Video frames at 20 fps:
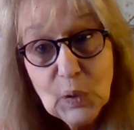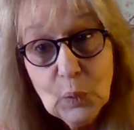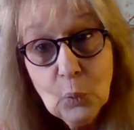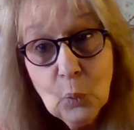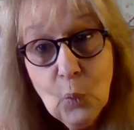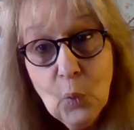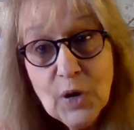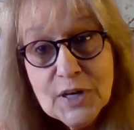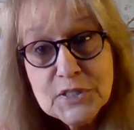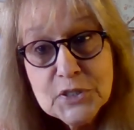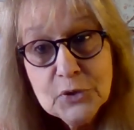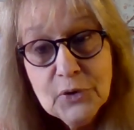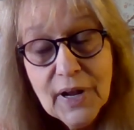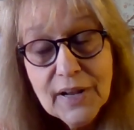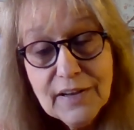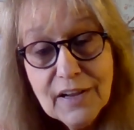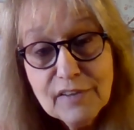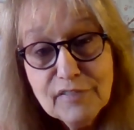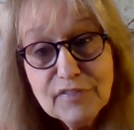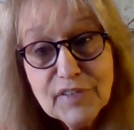Once you
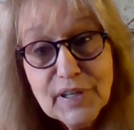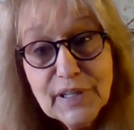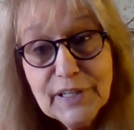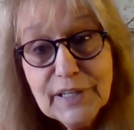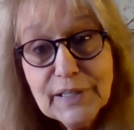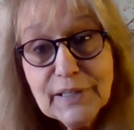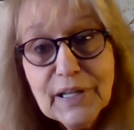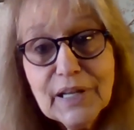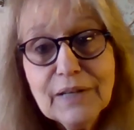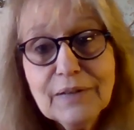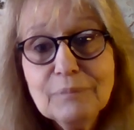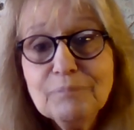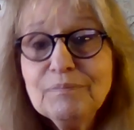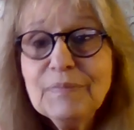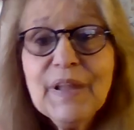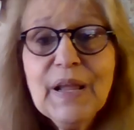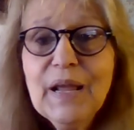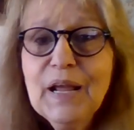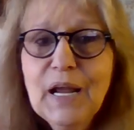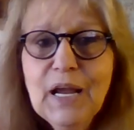had that feeling that
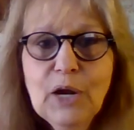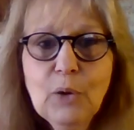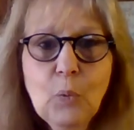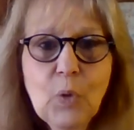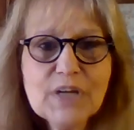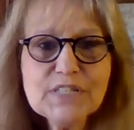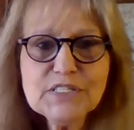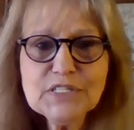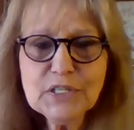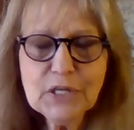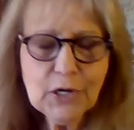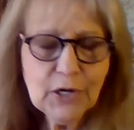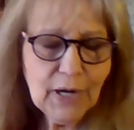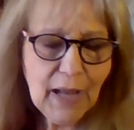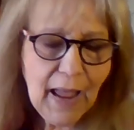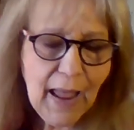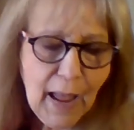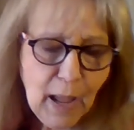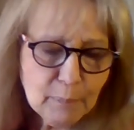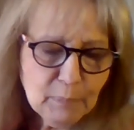it wasn't going to
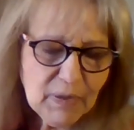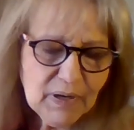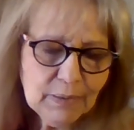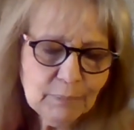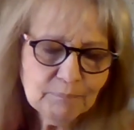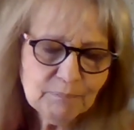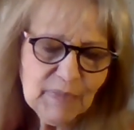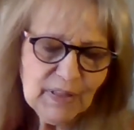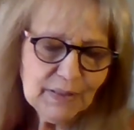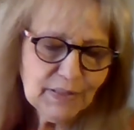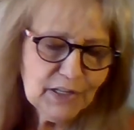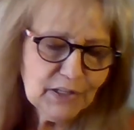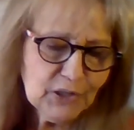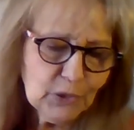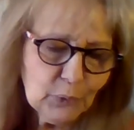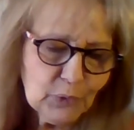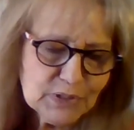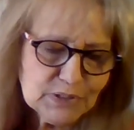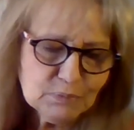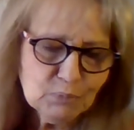happen, that
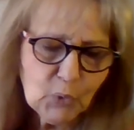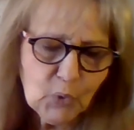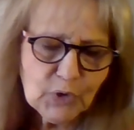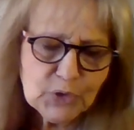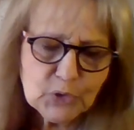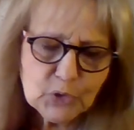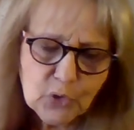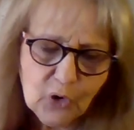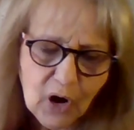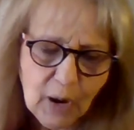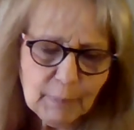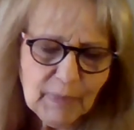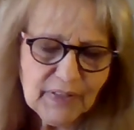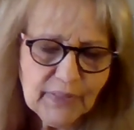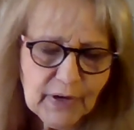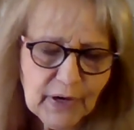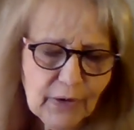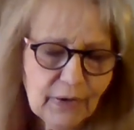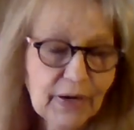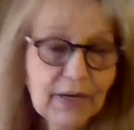there was more drama
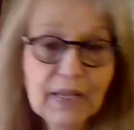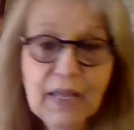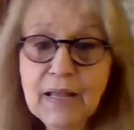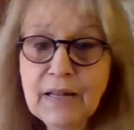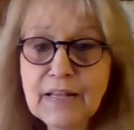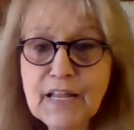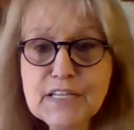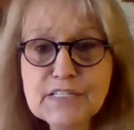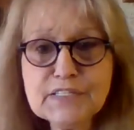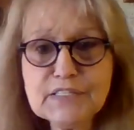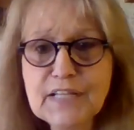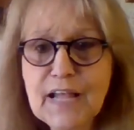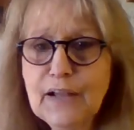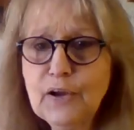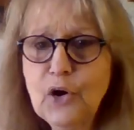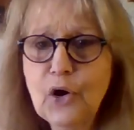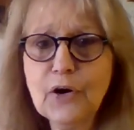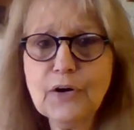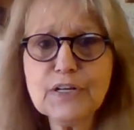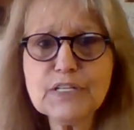there. And again, this that
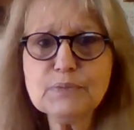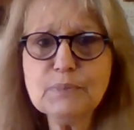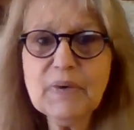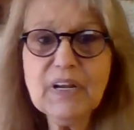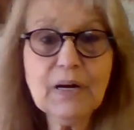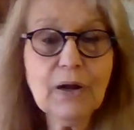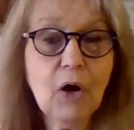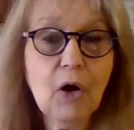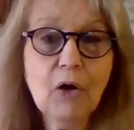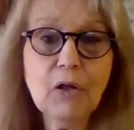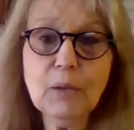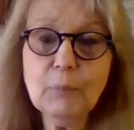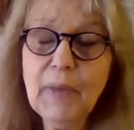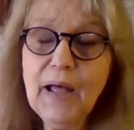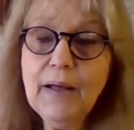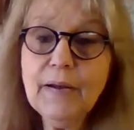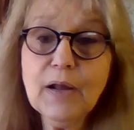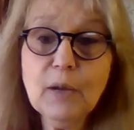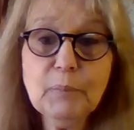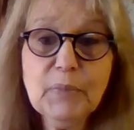card has been all
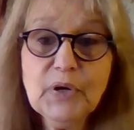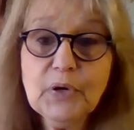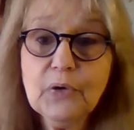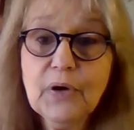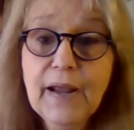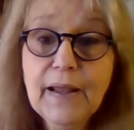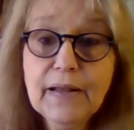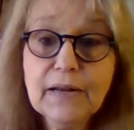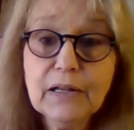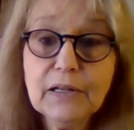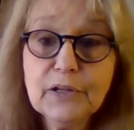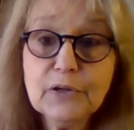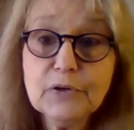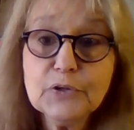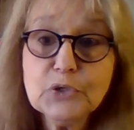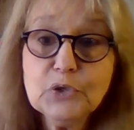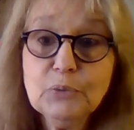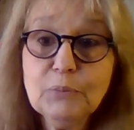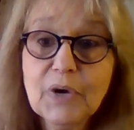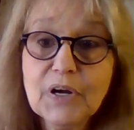bought up in your head a little
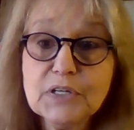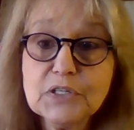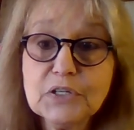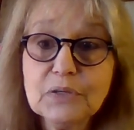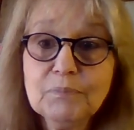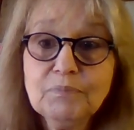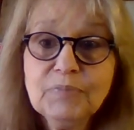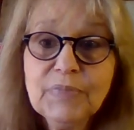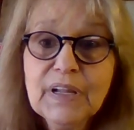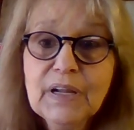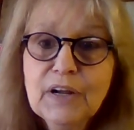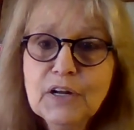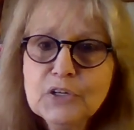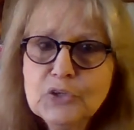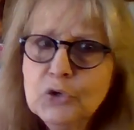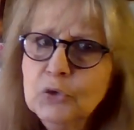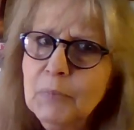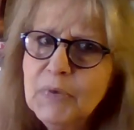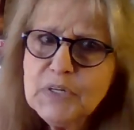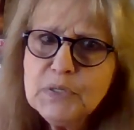too much.
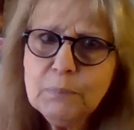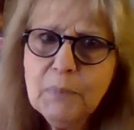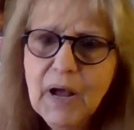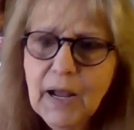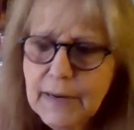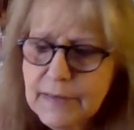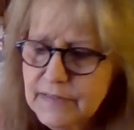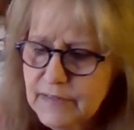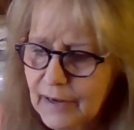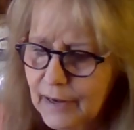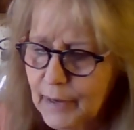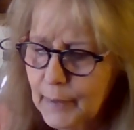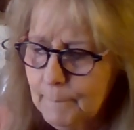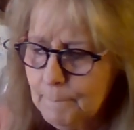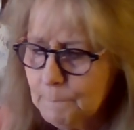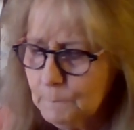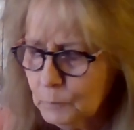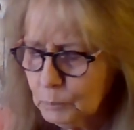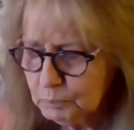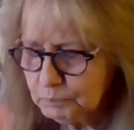Too much mind time.